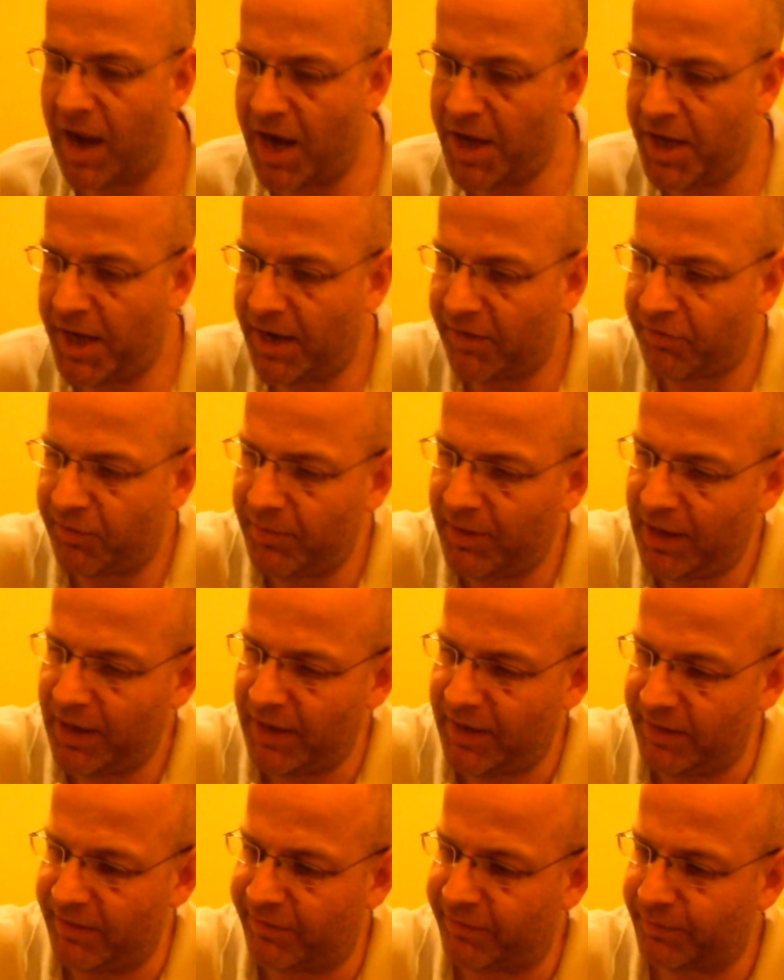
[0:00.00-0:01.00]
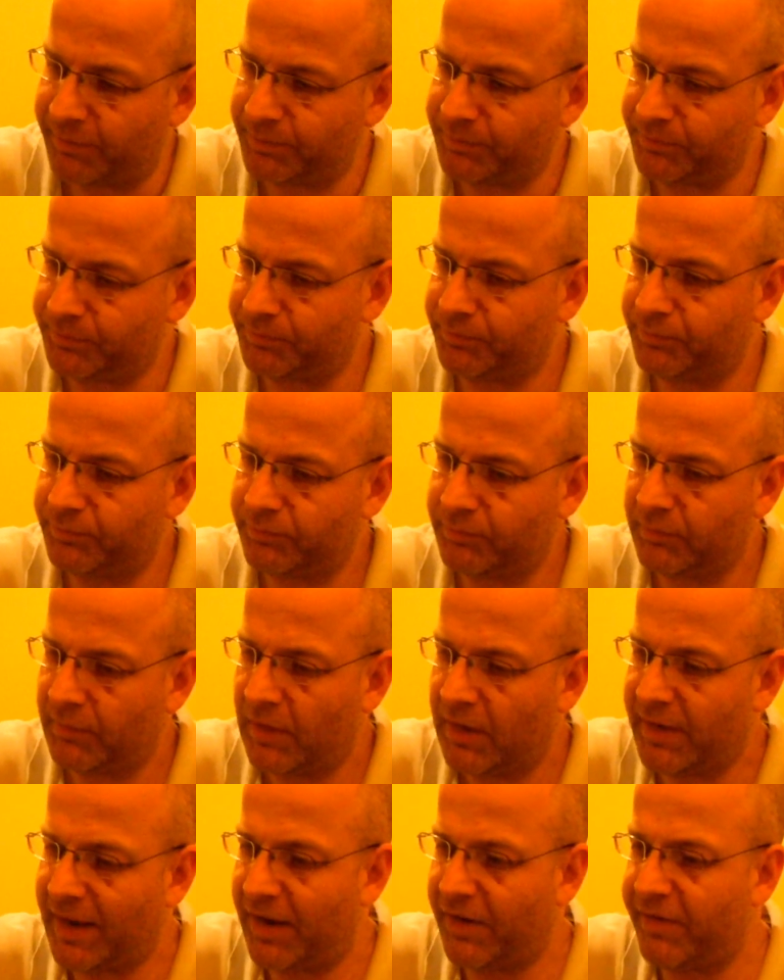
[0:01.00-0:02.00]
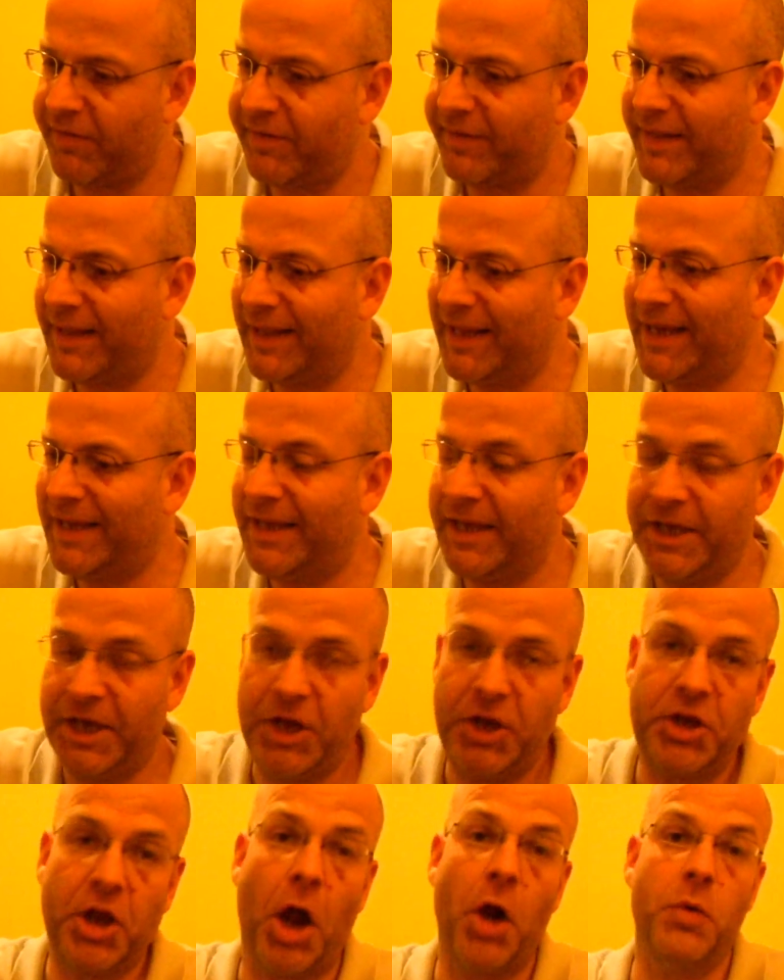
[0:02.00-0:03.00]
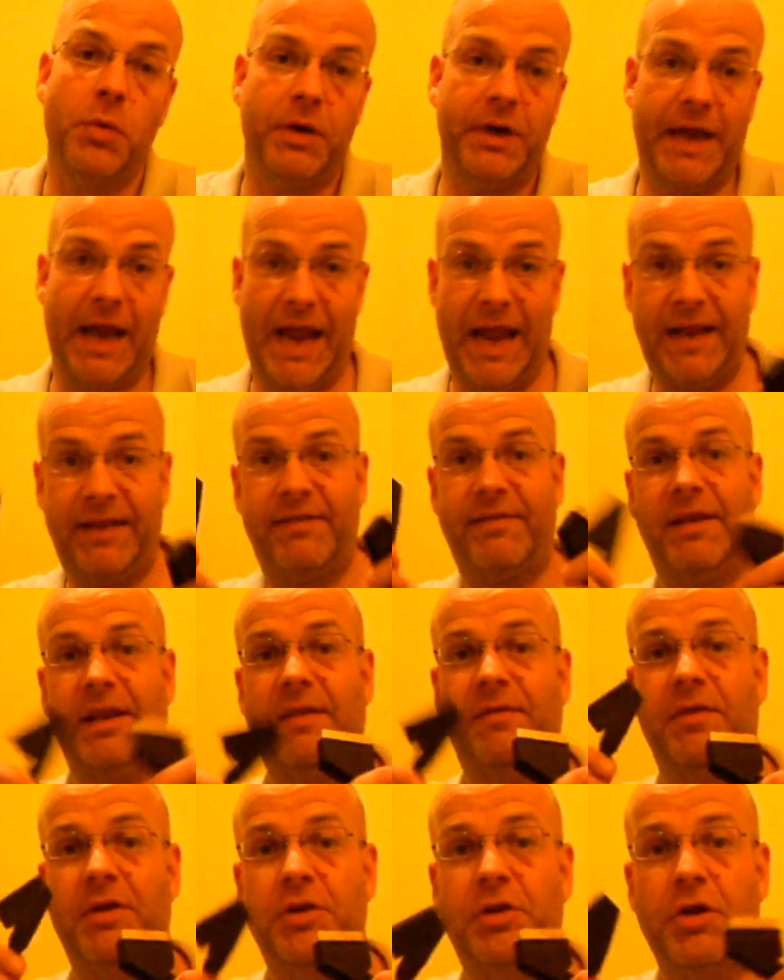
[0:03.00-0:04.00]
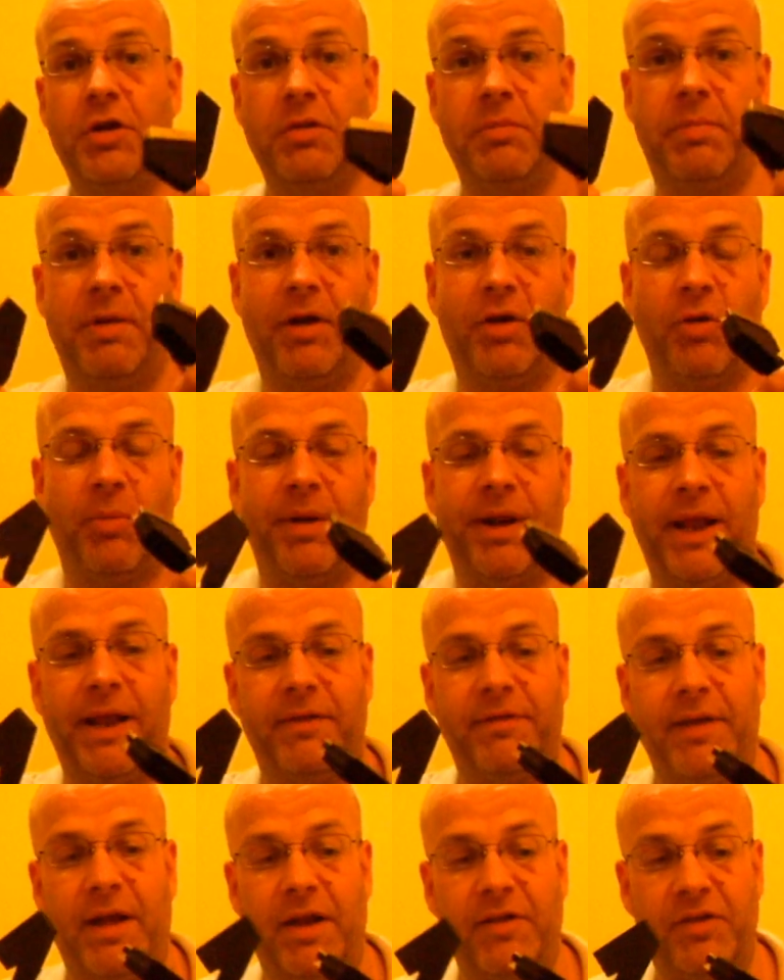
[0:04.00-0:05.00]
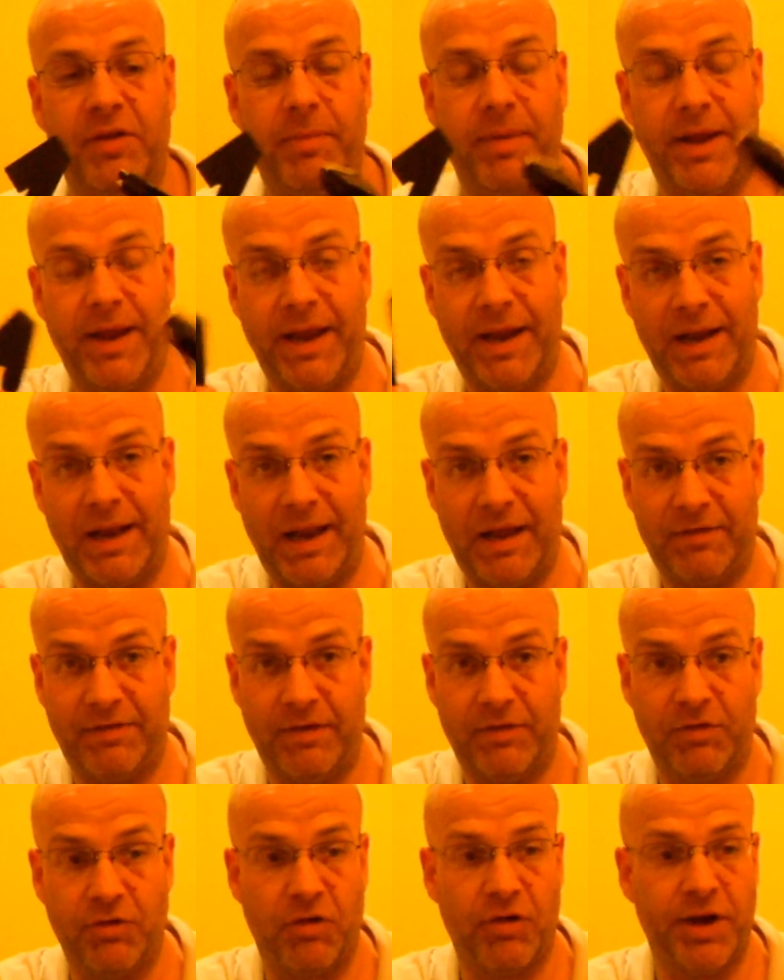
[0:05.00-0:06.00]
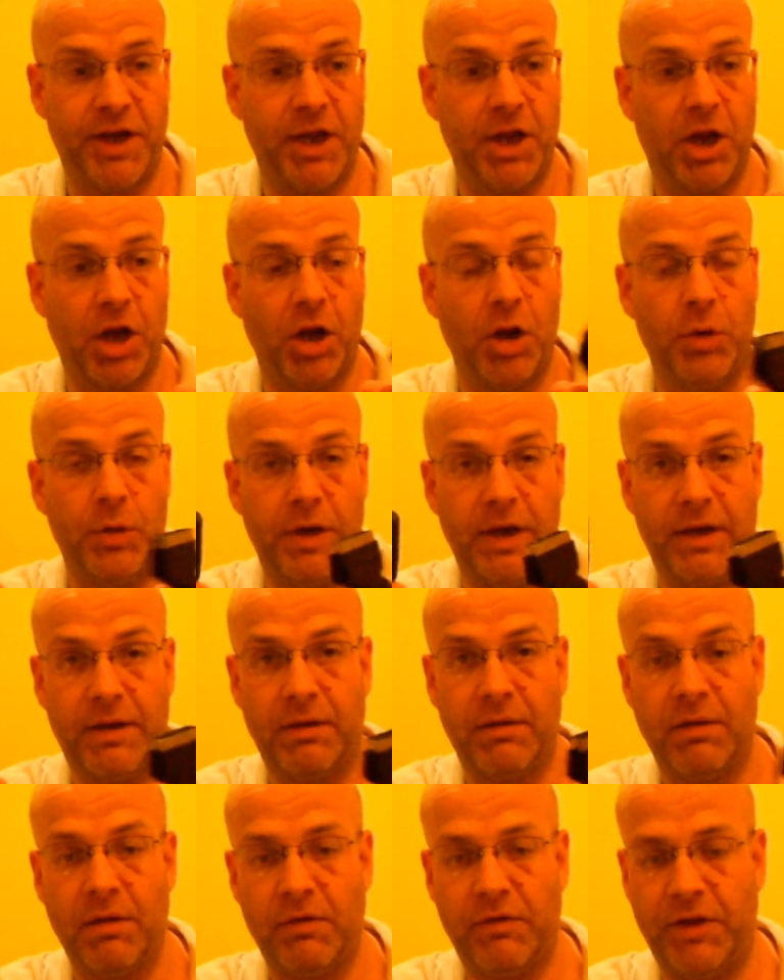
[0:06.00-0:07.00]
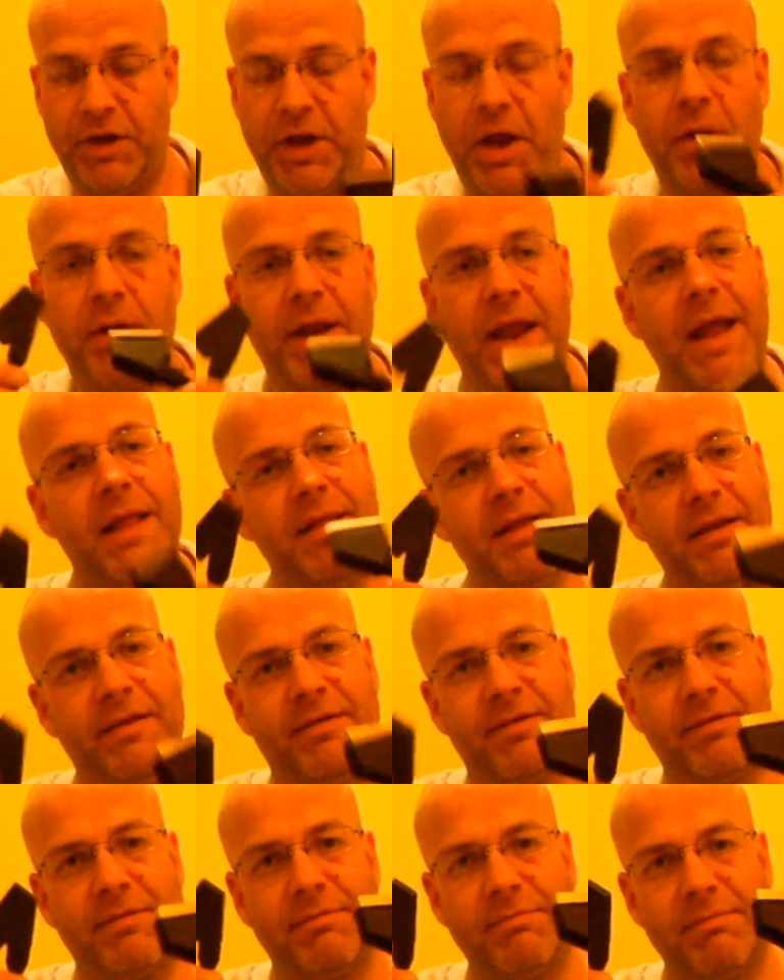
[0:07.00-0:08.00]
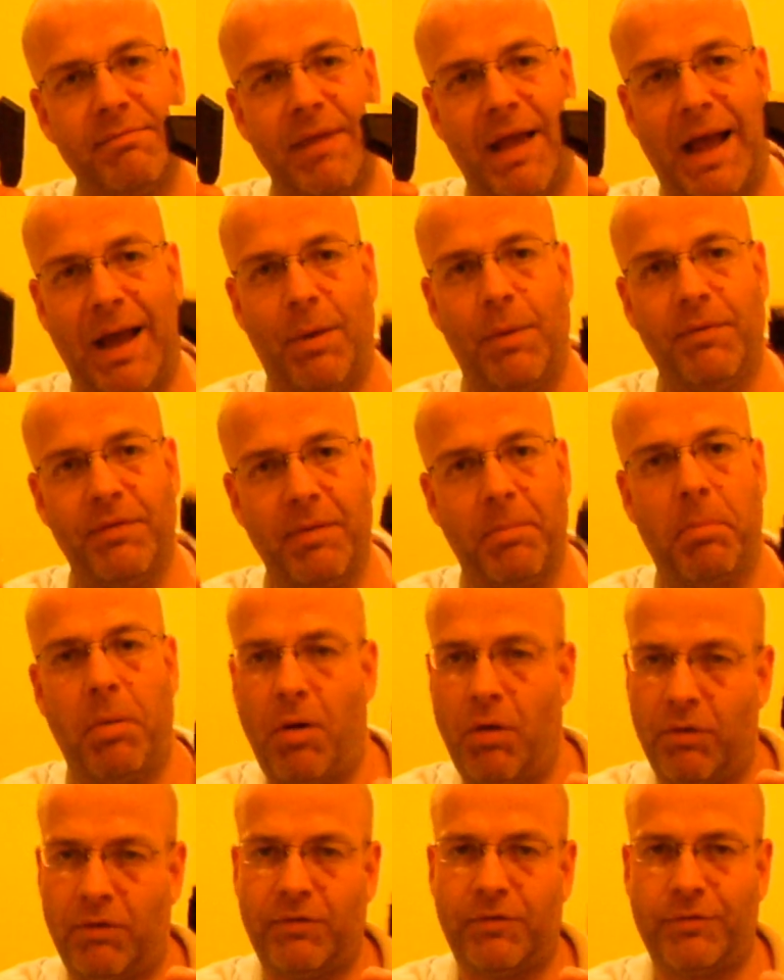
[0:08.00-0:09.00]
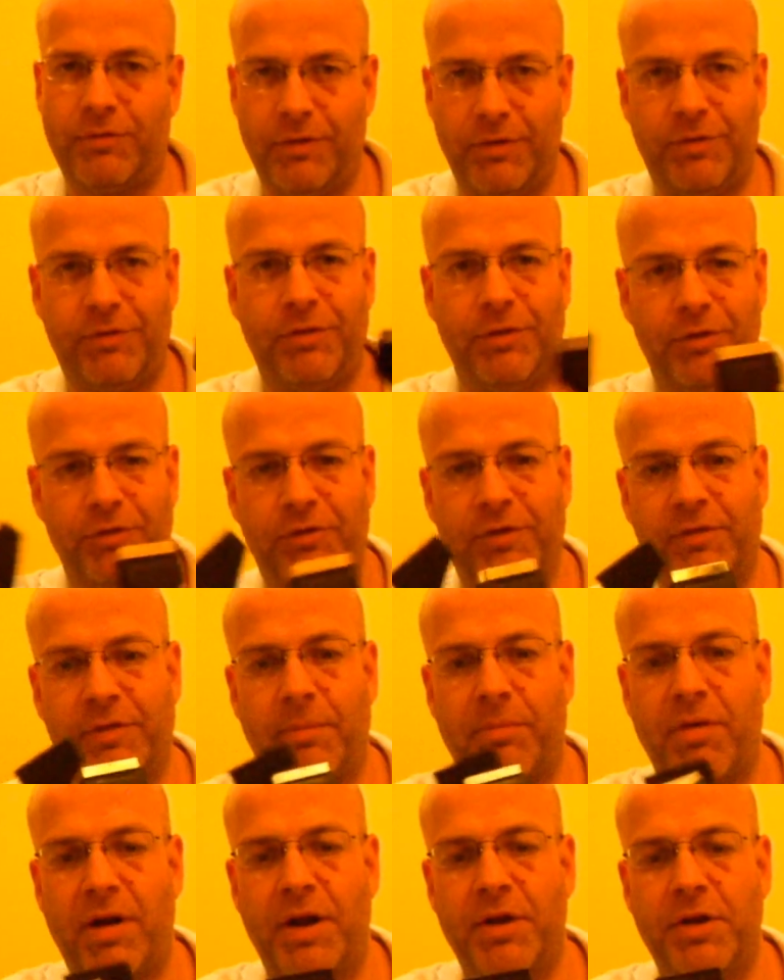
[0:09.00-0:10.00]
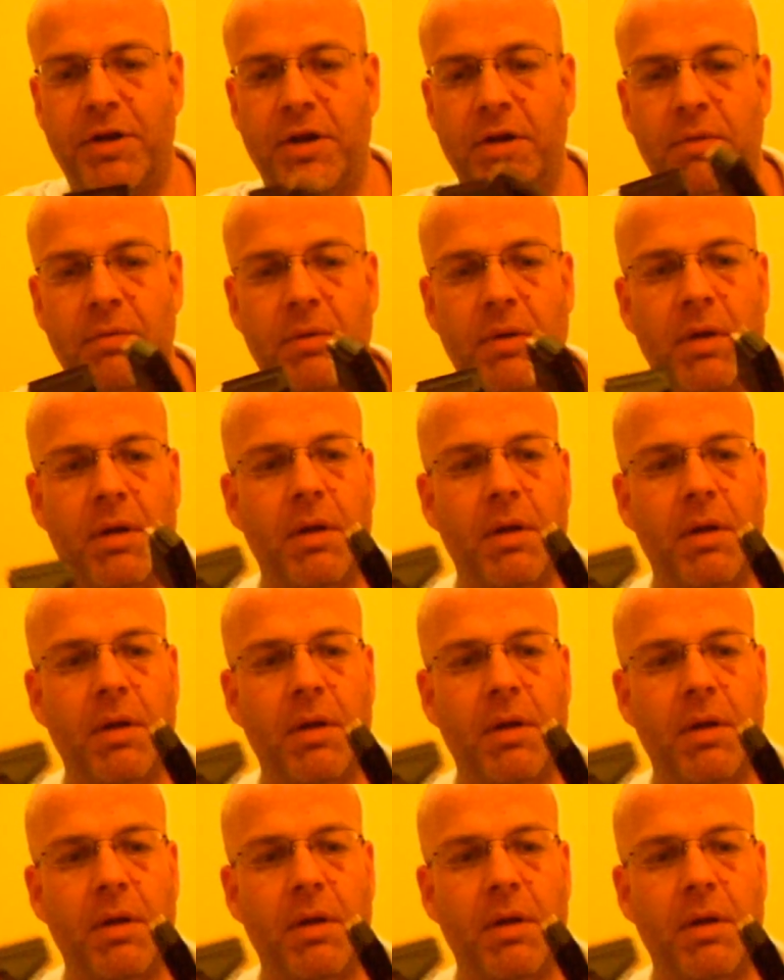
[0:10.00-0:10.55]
and you get some leads. Now this is the lead that you don't get if you do pick up an XRGB unless it's already included, so you don't get this out of the box as such as a brand new